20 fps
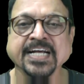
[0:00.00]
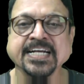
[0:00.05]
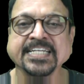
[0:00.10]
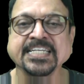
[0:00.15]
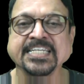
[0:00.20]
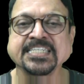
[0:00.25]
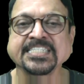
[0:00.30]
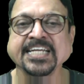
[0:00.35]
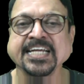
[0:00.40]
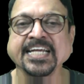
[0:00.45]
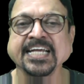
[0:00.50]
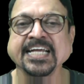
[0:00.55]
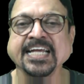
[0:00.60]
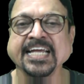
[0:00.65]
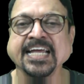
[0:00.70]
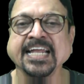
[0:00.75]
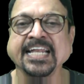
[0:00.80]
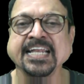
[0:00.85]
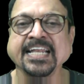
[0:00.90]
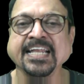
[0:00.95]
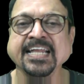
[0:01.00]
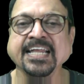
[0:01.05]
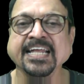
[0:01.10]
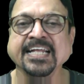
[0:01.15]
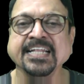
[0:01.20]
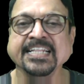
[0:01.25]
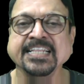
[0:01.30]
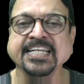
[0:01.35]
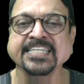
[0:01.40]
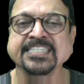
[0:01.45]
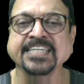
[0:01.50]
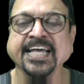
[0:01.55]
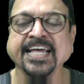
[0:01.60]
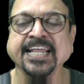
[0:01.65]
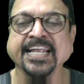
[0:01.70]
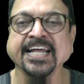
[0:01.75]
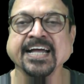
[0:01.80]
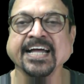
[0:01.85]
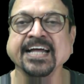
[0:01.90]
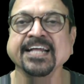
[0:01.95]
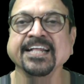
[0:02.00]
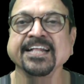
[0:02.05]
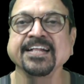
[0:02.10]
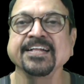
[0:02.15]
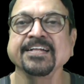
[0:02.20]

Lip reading: existing in this area.